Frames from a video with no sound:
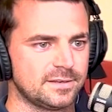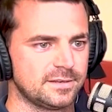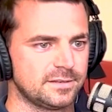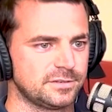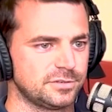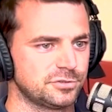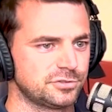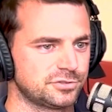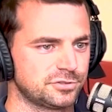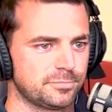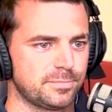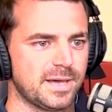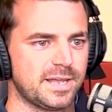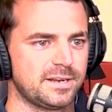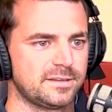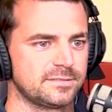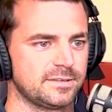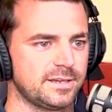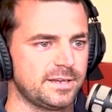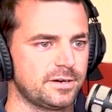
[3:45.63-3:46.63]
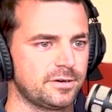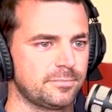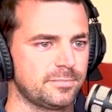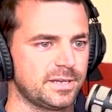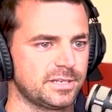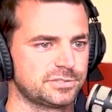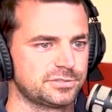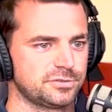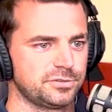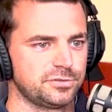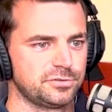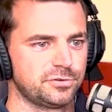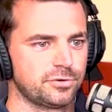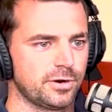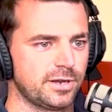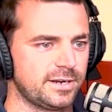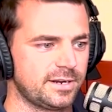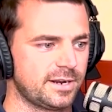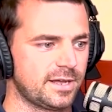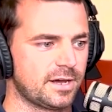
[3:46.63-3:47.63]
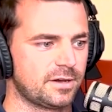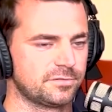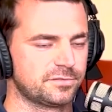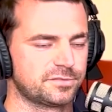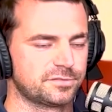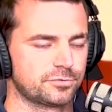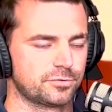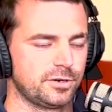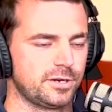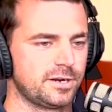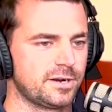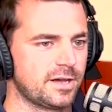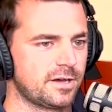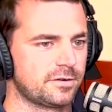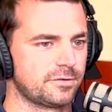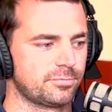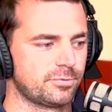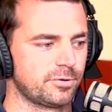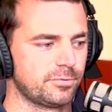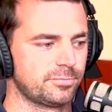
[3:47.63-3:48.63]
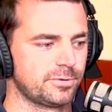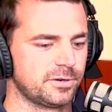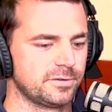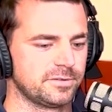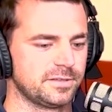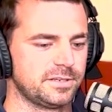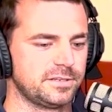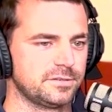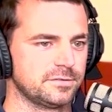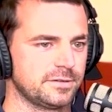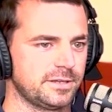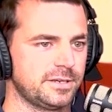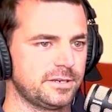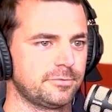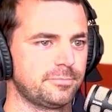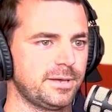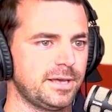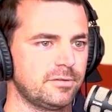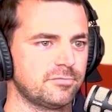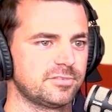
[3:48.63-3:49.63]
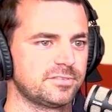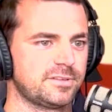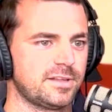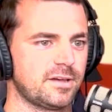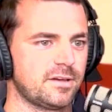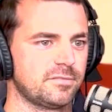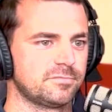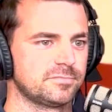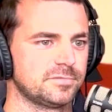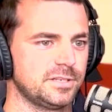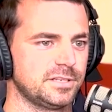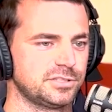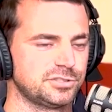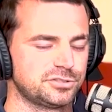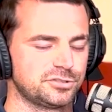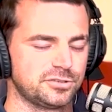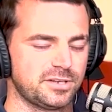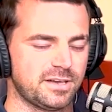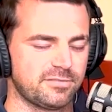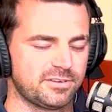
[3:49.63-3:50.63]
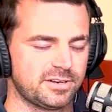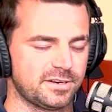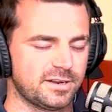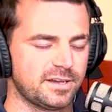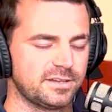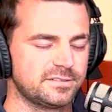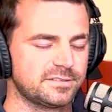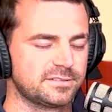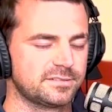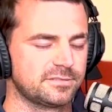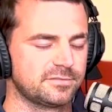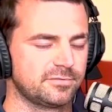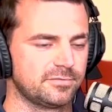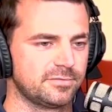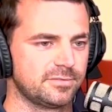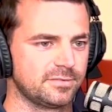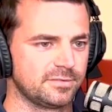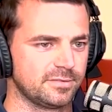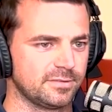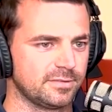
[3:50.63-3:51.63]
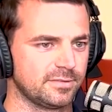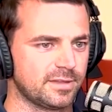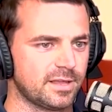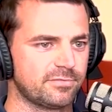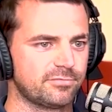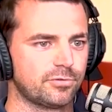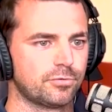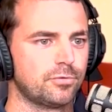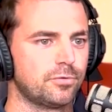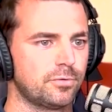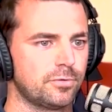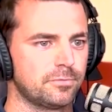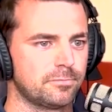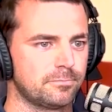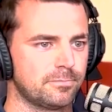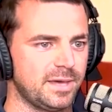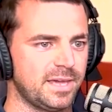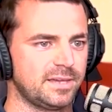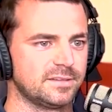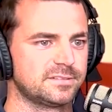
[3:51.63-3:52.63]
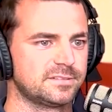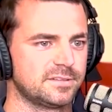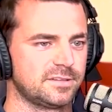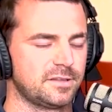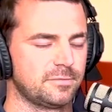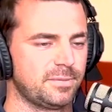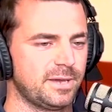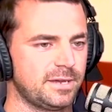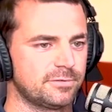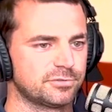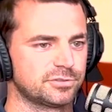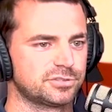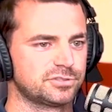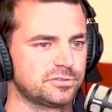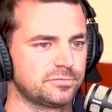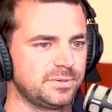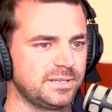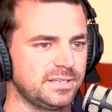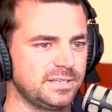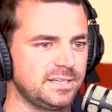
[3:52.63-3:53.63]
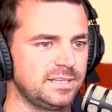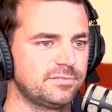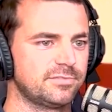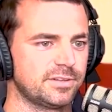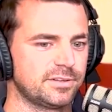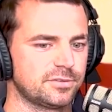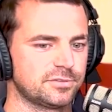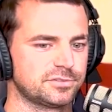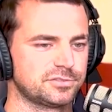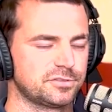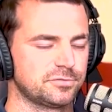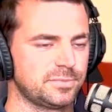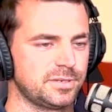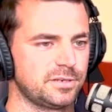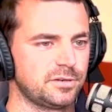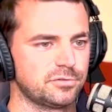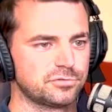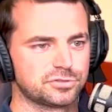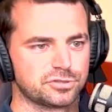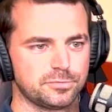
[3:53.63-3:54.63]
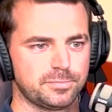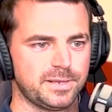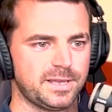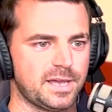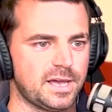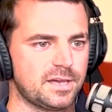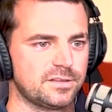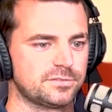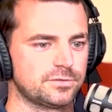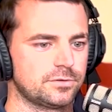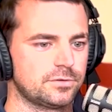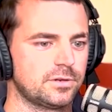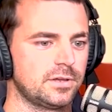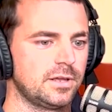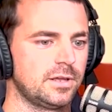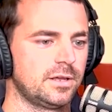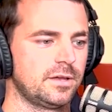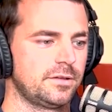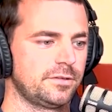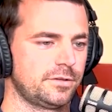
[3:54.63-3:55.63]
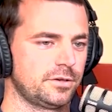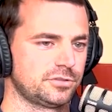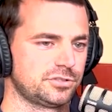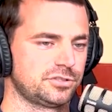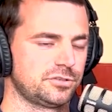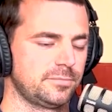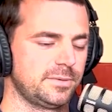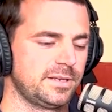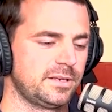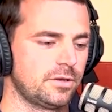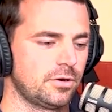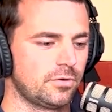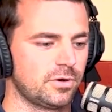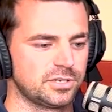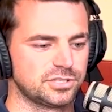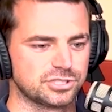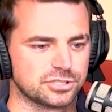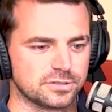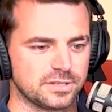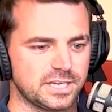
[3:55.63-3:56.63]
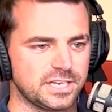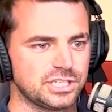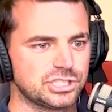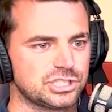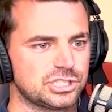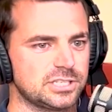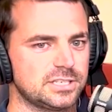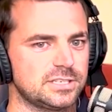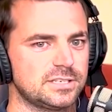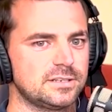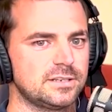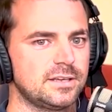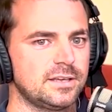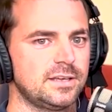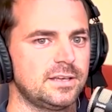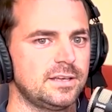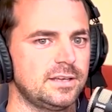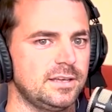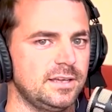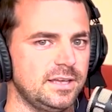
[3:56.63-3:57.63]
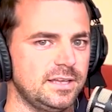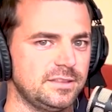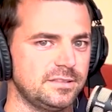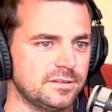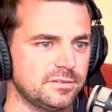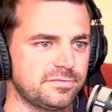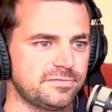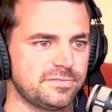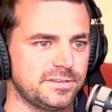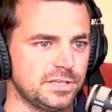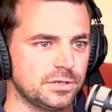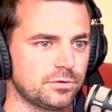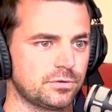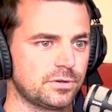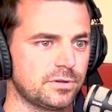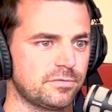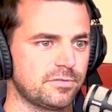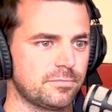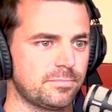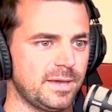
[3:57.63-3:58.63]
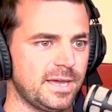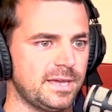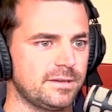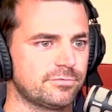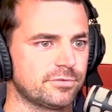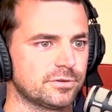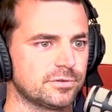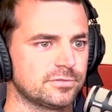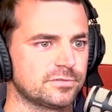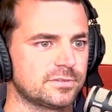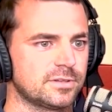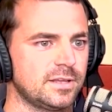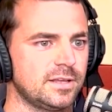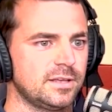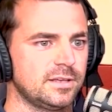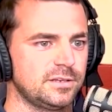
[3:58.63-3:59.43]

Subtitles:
Use your bedding layer, make sure you grade it out and screed it out appropriately. You lay your pavers down and you should have a nice level base, and the pavers should be even. There should be no tripping hazard. There should be no undulation in the field of the pavers.